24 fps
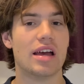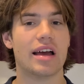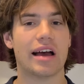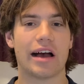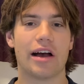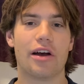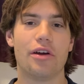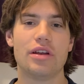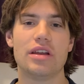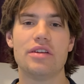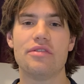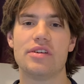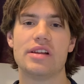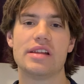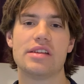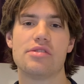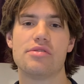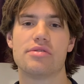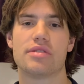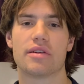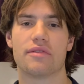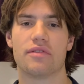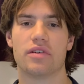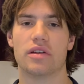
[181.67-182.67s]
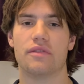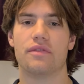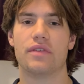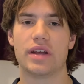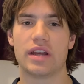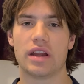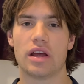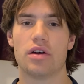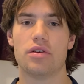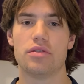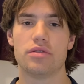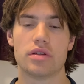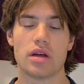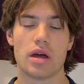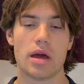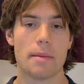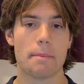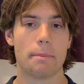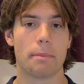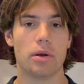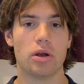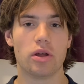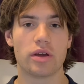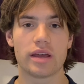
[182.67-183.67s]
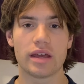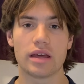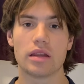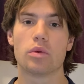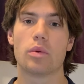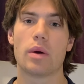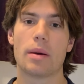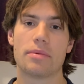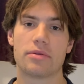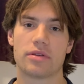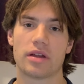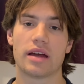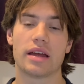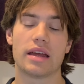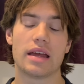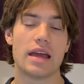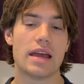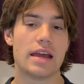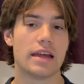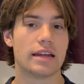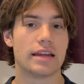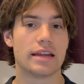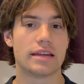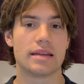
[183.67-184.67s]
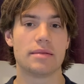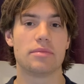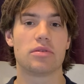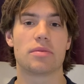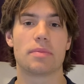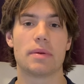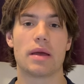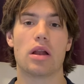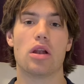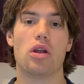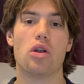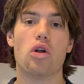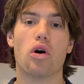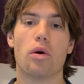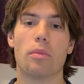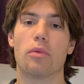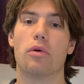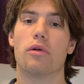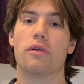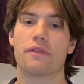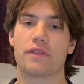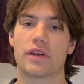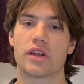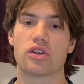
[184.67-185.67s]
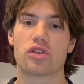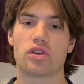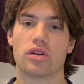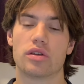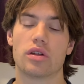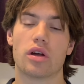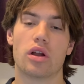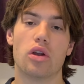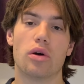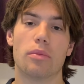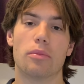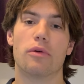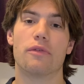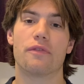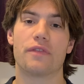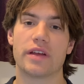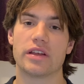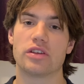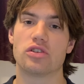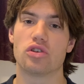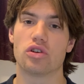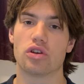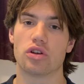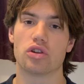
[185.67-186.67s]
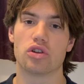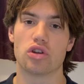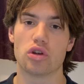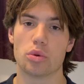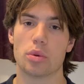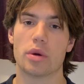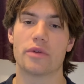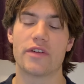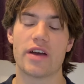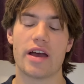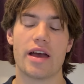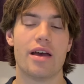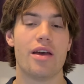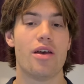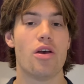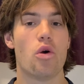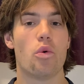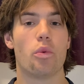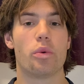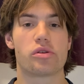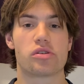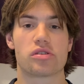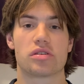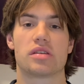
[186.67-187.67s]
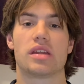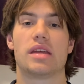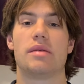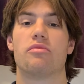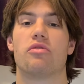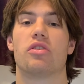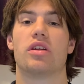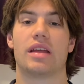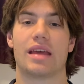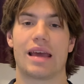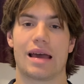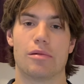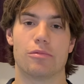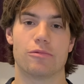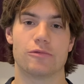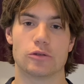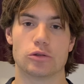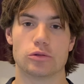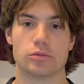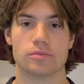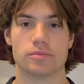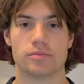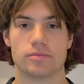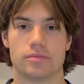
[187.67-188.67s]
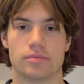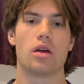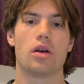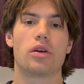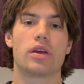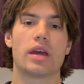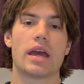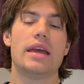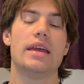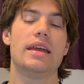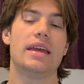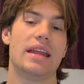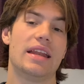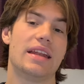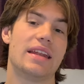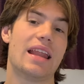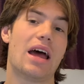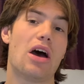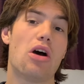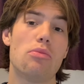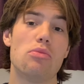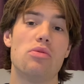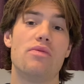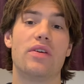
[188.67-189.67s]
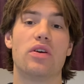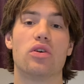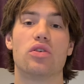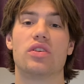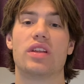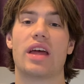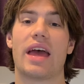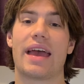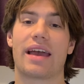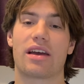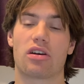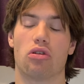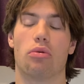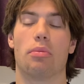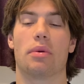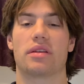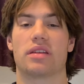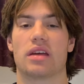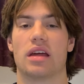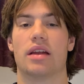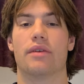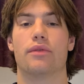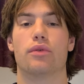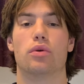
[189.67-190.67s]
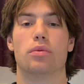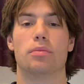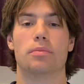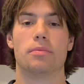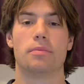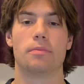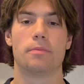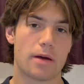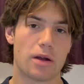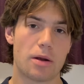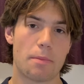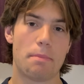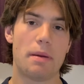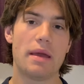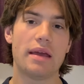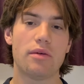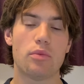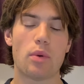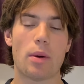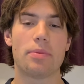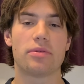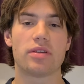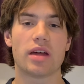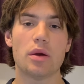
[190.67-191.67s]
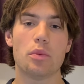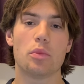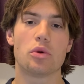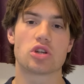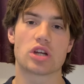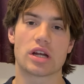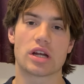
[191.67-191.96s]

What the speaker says: I only really used it for the videos, but looking at the website, there seems to be a lot more features, a lot more things you can do with it, which seem really helpful. Okay, now moving on to Economics A-Level. And a big website which I